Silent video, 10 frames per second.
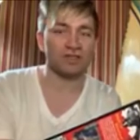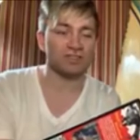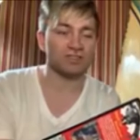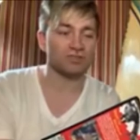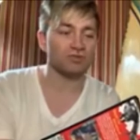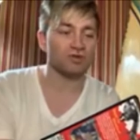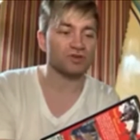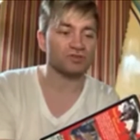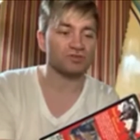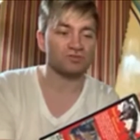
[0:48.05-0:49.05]
in
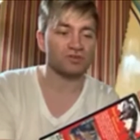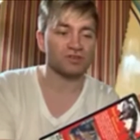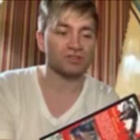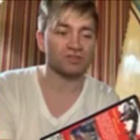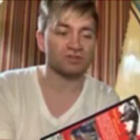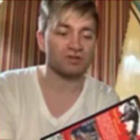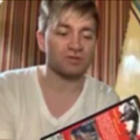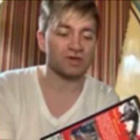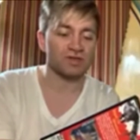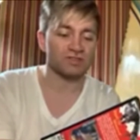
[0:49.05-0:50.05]
stores when I was growing up,
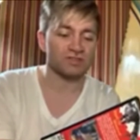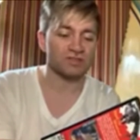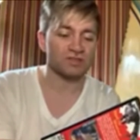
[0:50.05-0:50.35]
I guess.